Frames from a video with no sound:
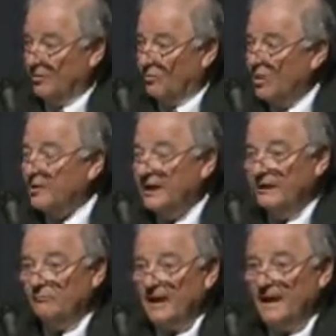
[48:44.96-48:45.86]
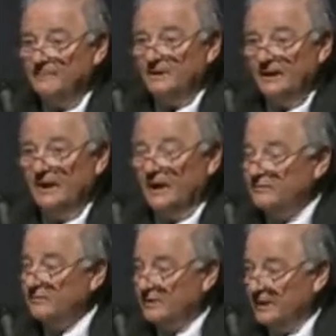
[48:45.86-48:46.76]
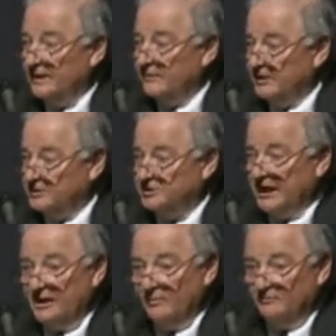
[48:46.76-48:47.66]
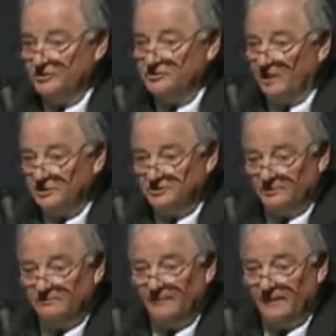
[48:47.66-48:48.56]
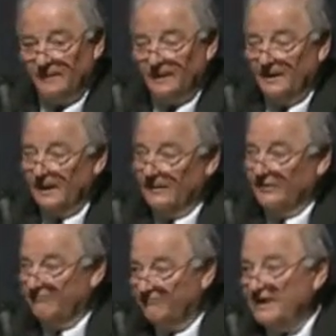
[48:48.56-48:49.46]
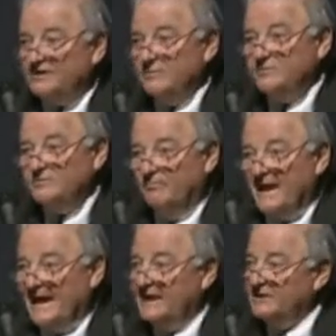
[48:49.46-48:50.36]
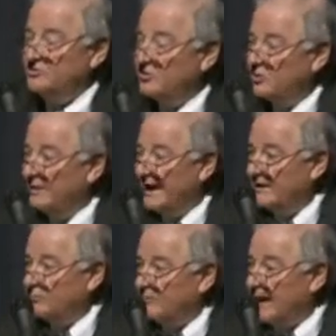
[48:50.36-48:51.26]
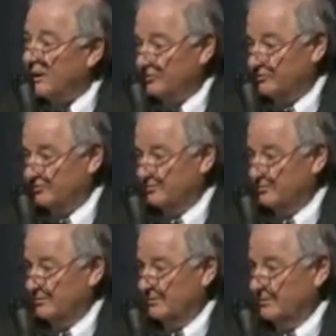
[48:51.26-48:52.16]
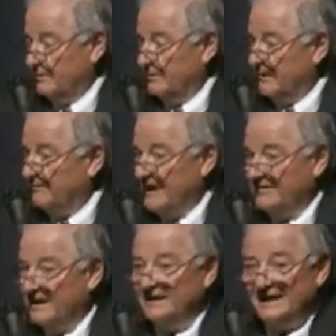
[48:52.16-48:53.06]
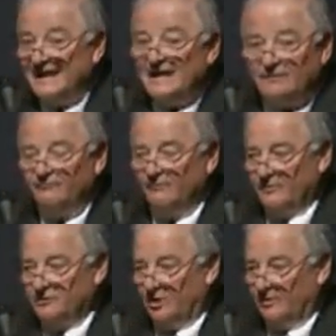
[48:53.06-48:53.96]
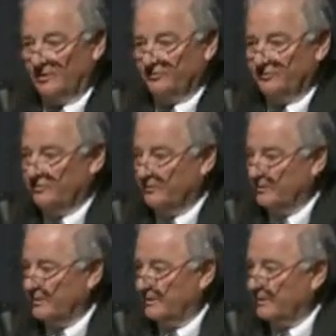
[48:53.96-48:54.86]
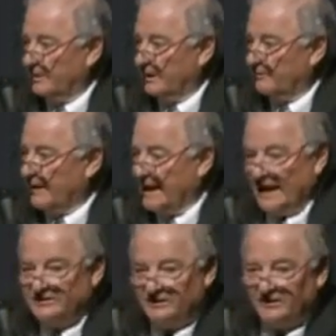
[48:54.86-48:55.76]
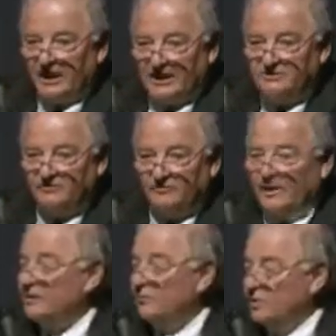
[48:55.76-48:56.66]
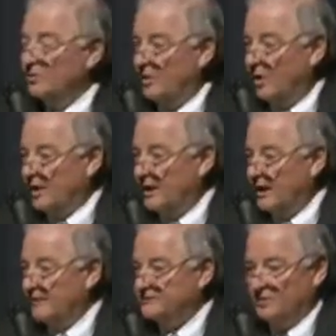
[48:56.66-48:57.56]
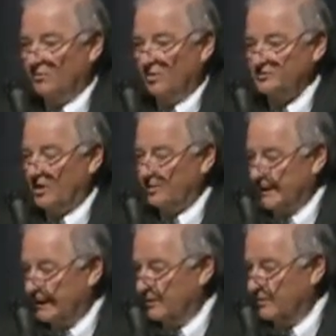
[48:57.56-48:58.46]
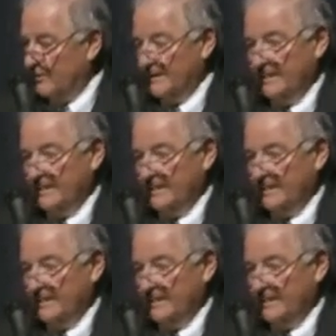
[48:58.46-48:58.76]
working rapidly under the lengthening shadow of destruction, the victims managed to create records that they then hid from the Germans, that, as in the case of the Ringelblum archives in the Warsaw Ghetto